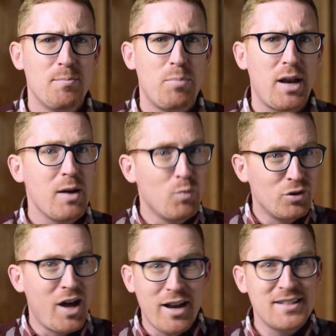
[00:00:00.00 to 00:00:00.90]
But I will
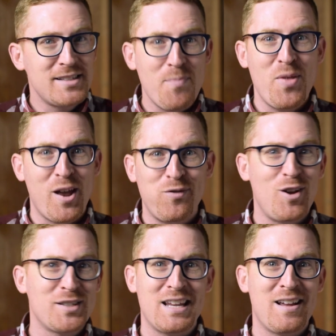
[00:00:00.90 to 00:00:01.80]
not accept that
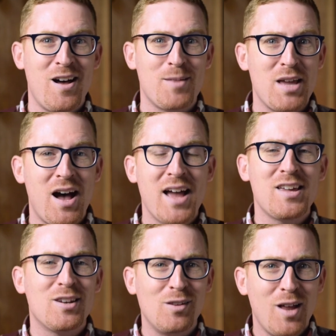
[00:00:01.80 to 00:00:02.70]
false dichotomy. I
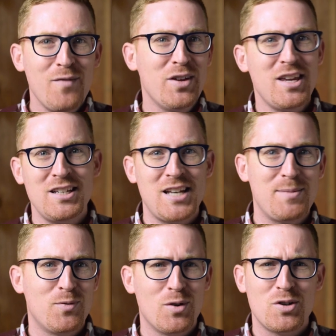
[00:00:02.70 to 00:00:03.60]
can love the King
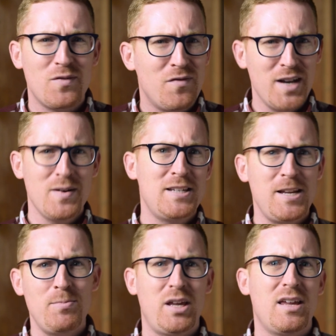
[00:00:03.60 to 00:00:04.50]
James Version very
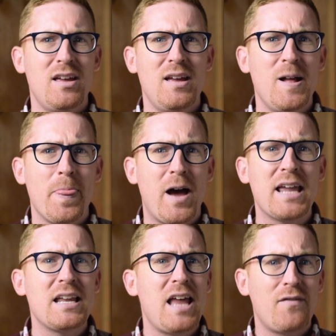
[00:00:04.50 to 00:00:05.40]
deeply.
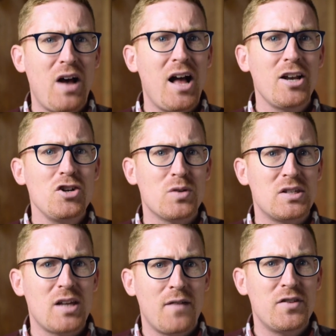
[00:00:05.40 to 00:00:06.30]
I can have
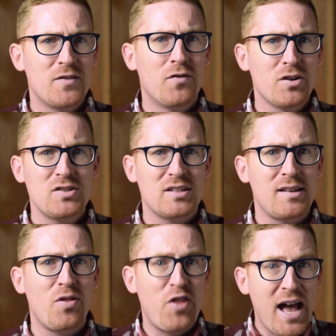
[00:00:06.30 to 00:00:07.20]
hundreds of its
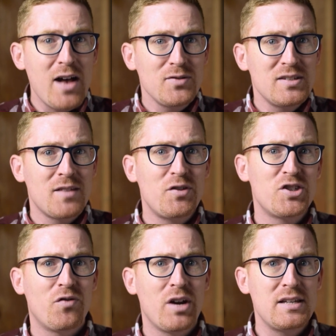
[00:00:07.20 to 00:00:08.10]
verses and thousands of
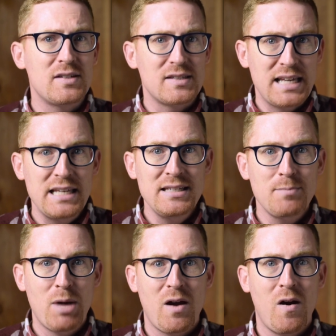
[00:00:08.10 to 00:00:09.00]
its phrases hidden
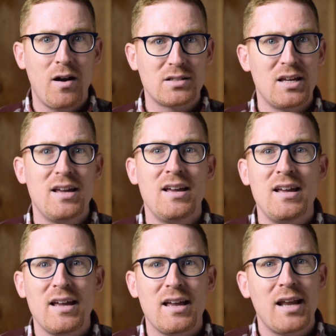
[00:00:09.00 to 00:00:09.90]
in my heart,
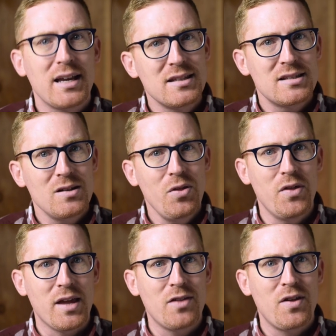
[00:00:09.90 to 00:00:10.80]
and I can still
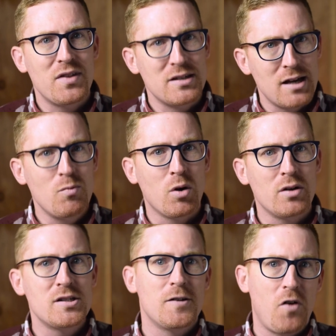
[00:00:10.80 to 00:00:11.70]
think that the dead
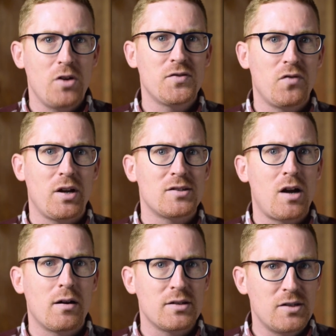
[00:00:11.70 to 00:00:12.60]
words and false friends
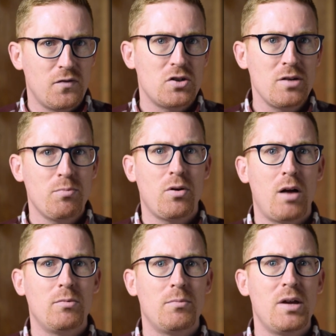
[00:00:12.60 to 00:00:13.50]
are a sufficient
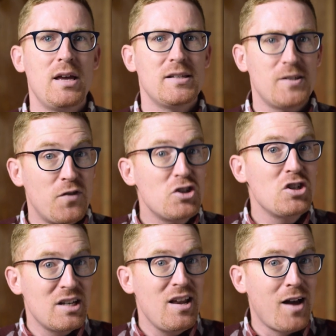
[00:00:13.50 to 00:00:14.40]
problem,
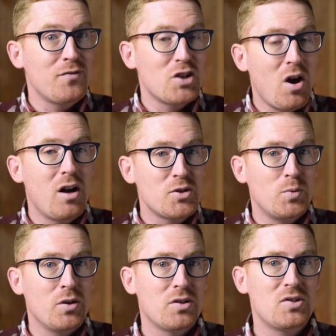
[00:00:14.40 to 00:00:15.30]
sufficient enough to cause
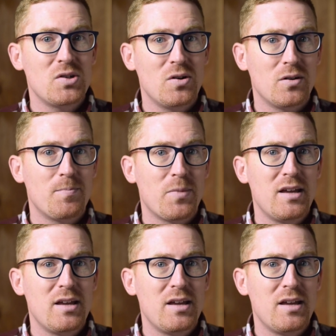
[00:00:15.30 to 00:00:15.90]
real concern.